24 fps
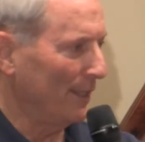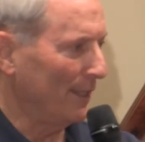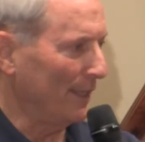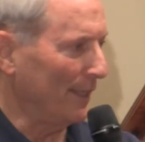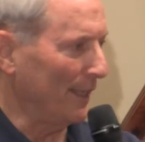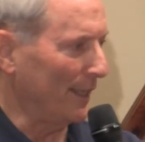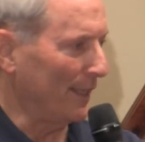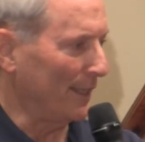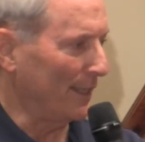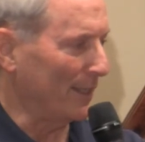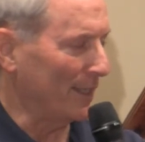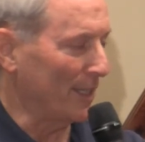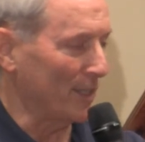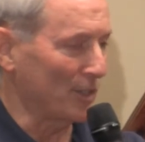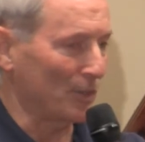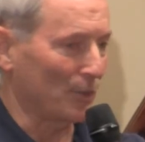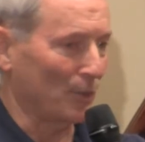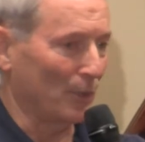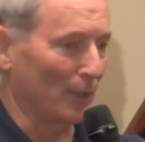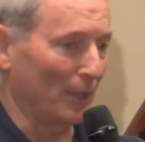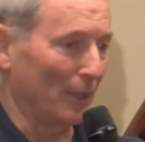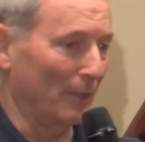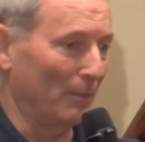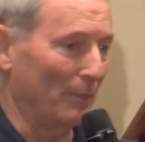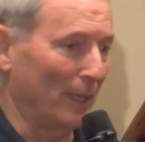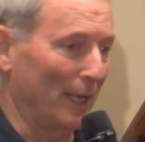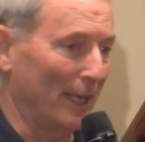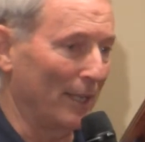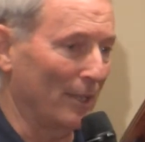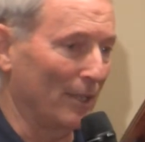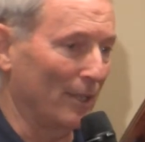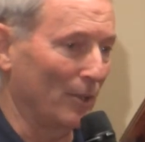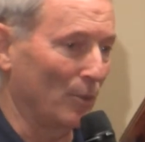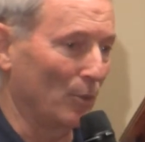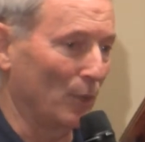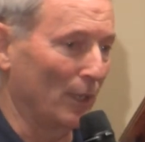And it doesn't really
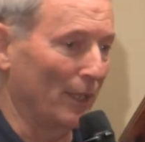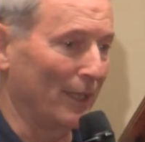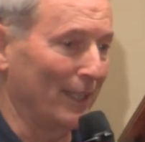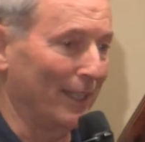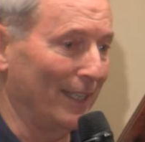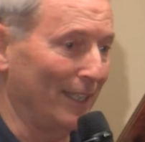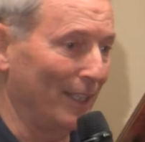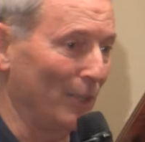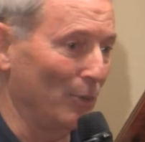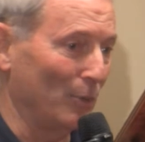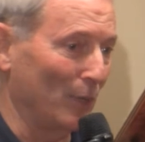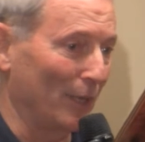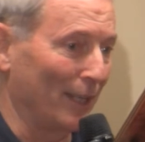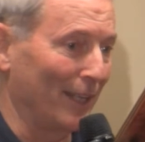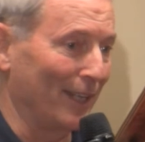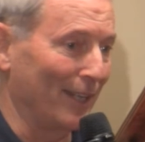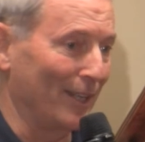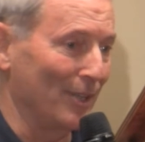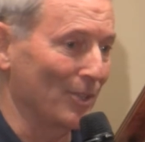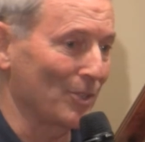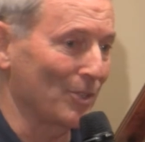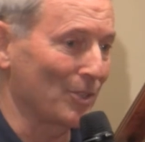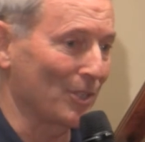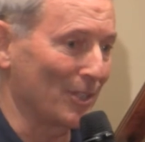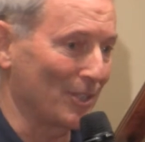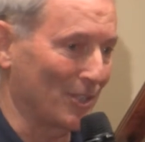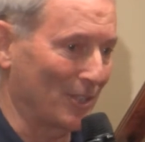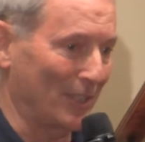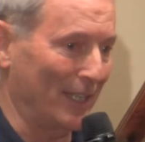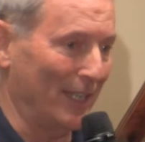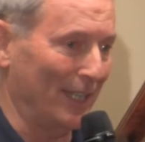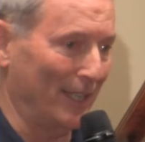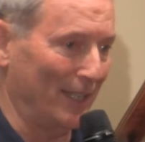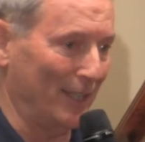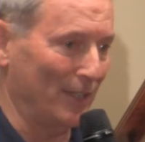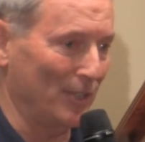matter what anyone else
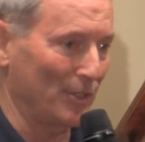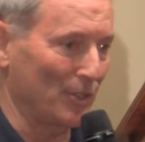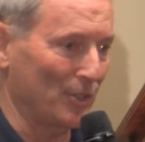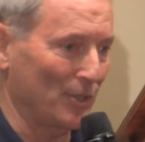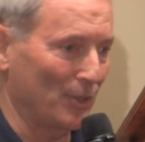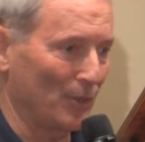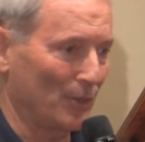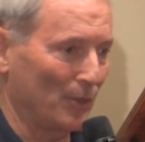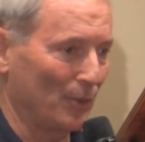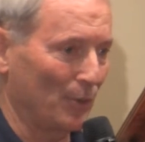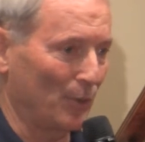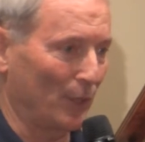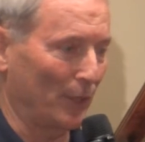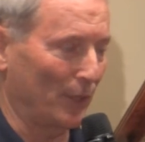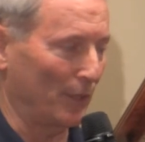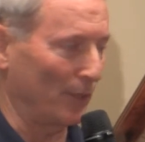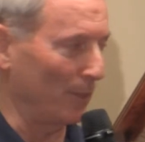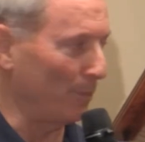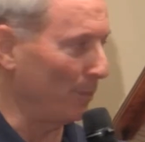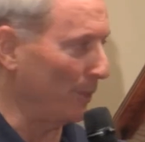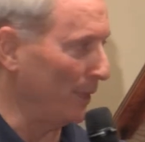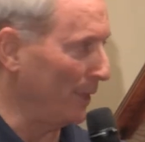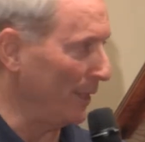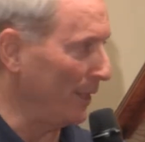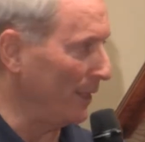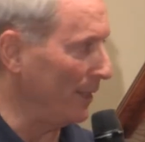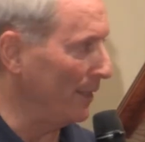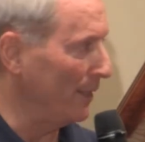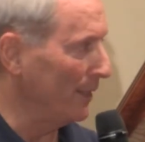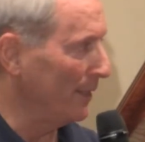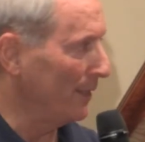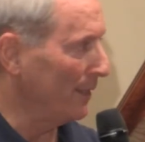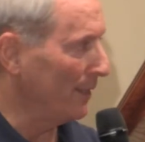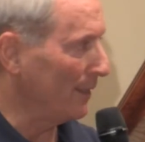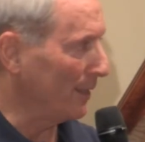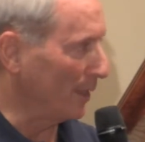says whether it be
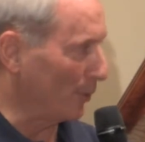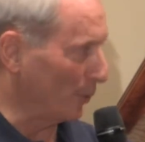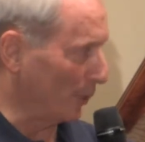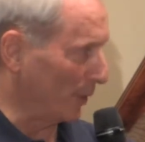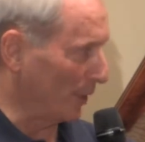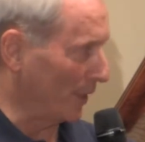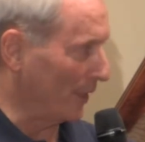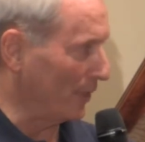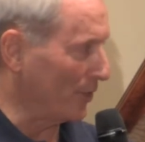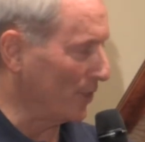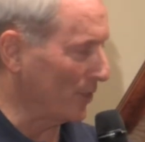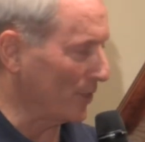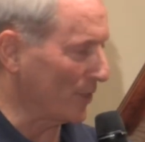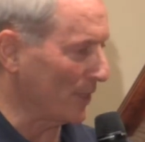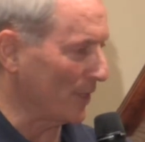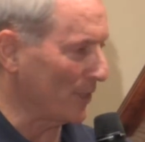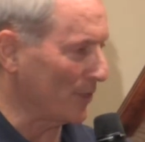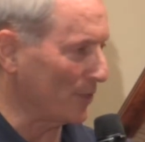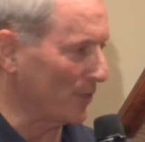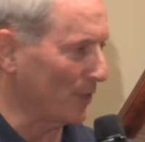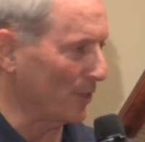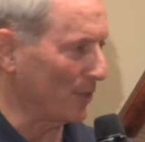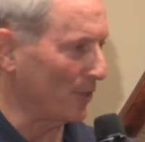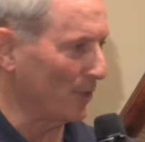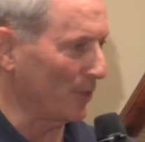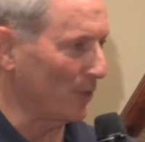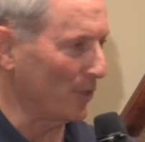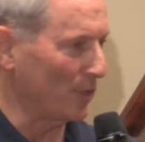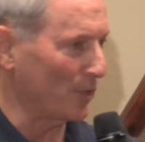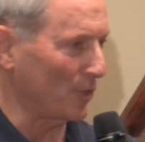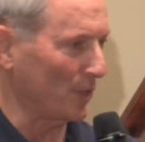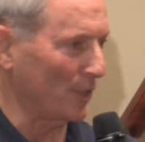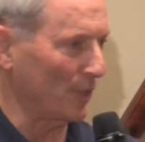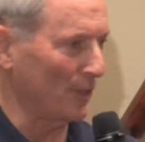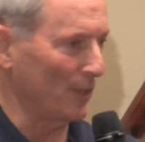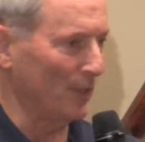a religious
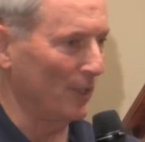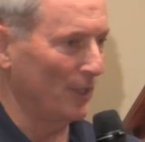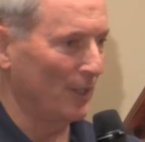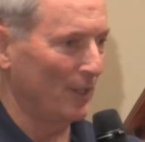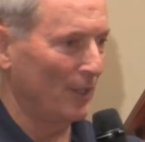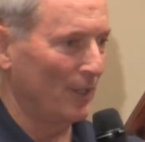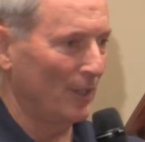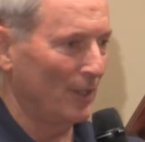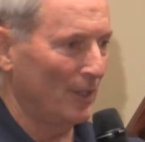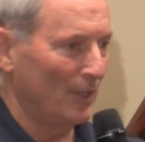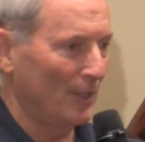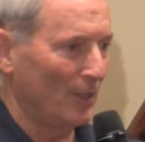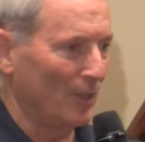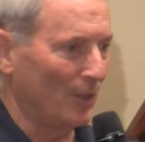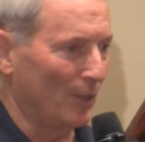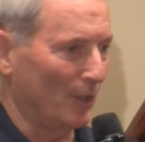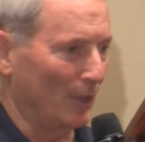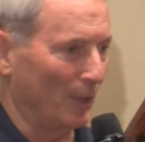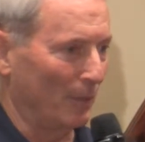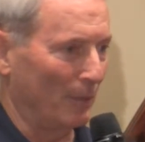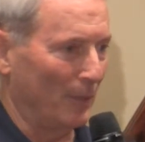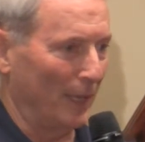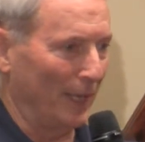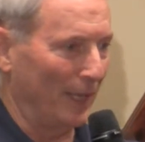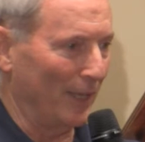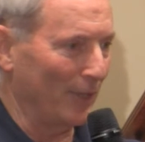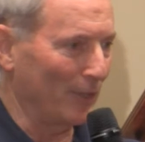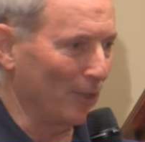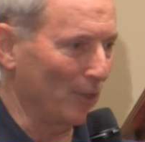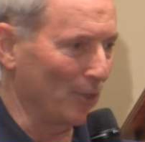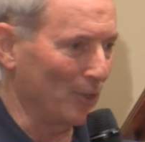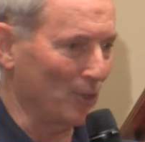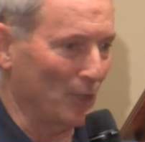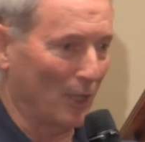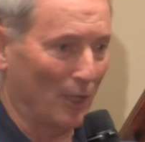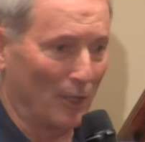institution or a man
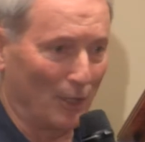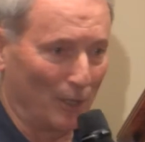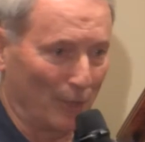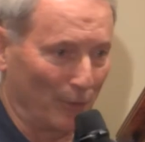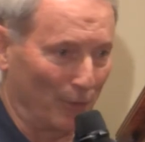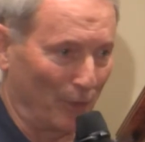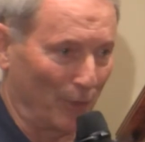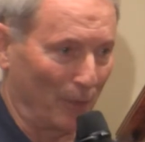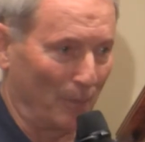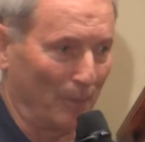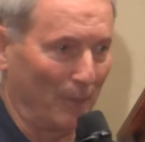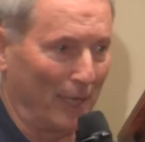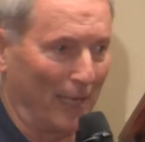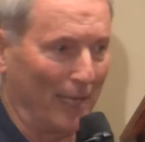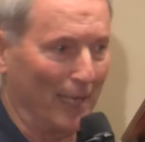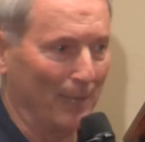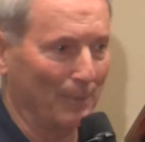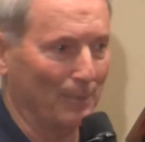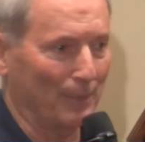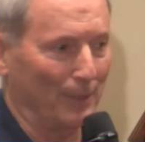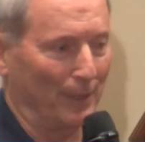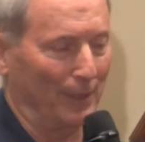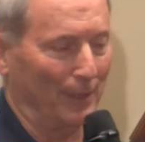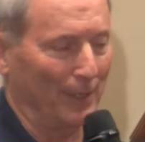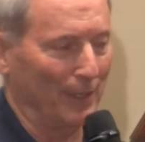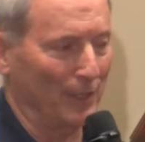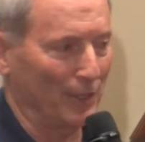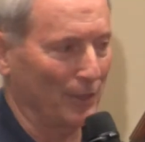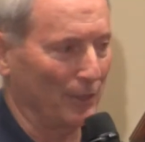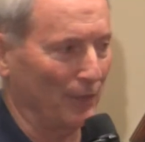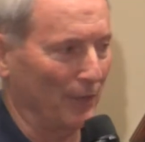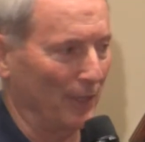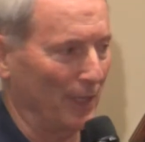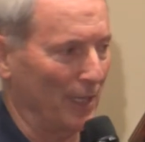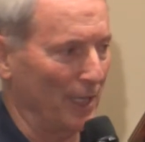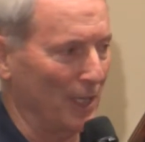who's all over the map and
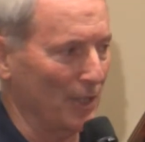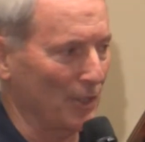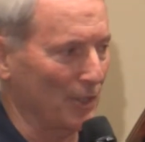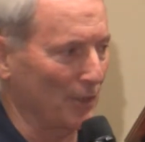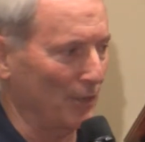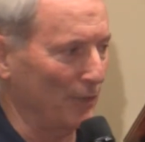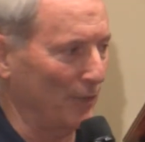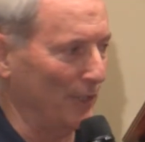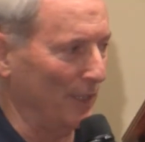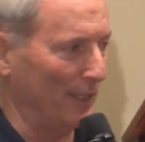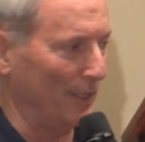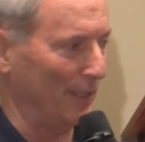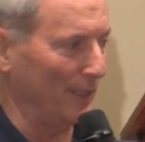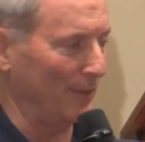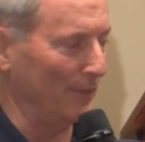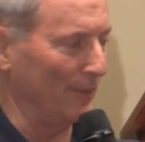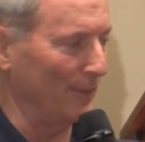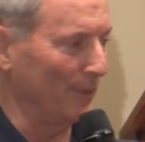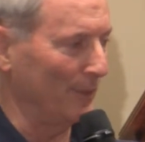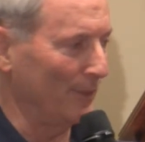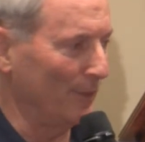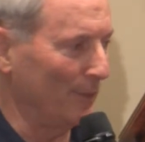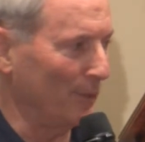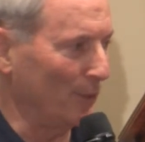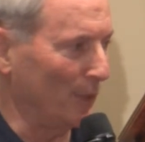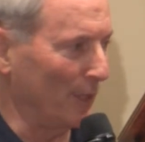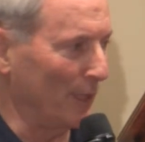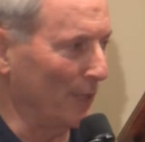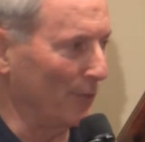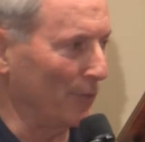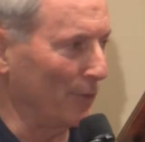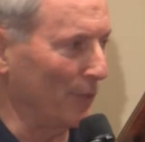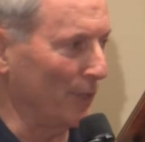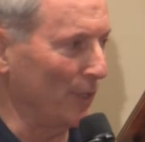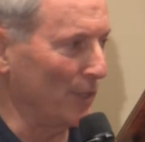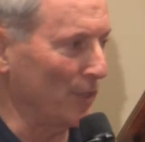his philosophy and
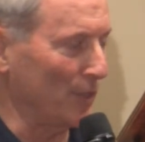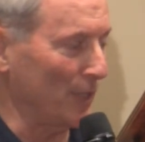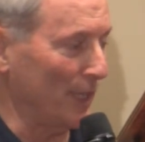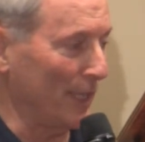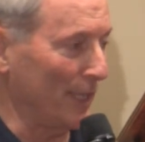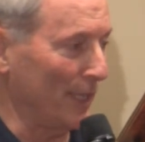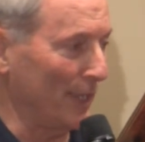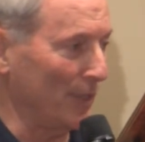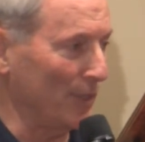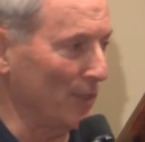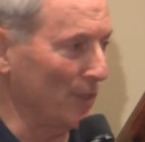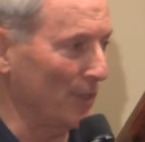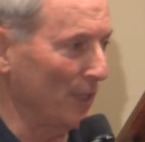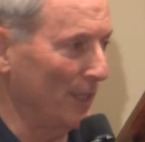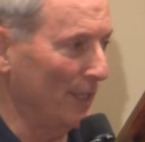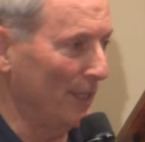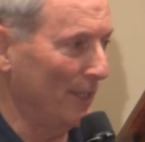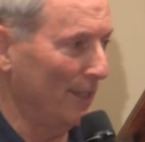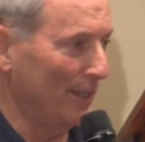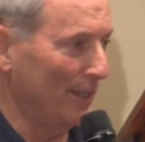whatever he says.